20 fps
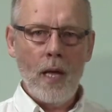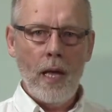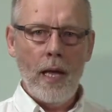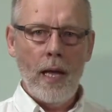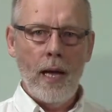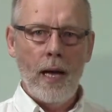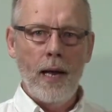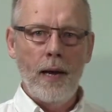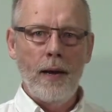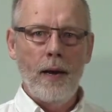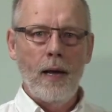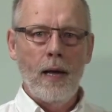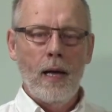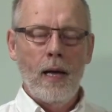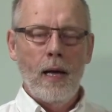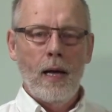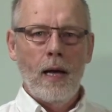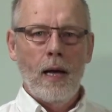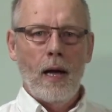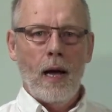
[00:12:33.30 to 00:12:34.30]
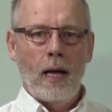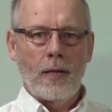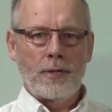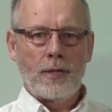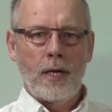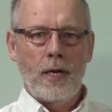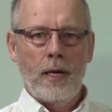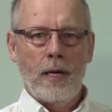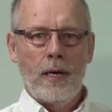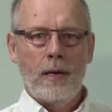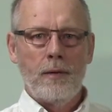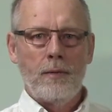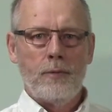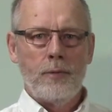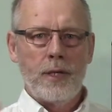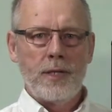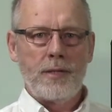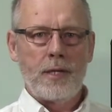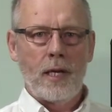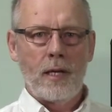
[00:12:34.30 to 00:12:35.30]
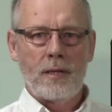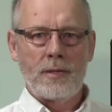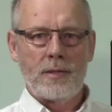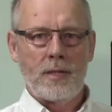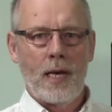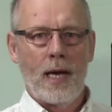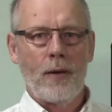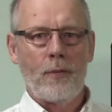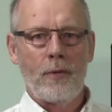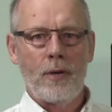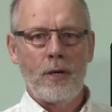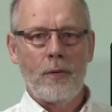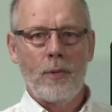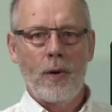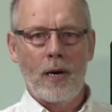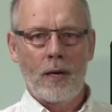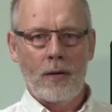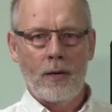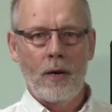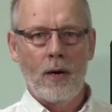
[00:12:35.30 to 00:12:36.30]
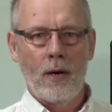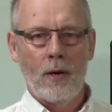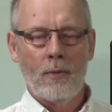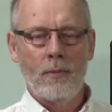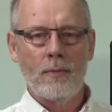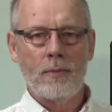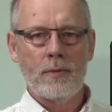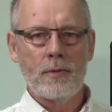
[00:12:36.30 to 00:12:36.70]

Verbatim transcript: And I'll tell you, retail is not where you want to go.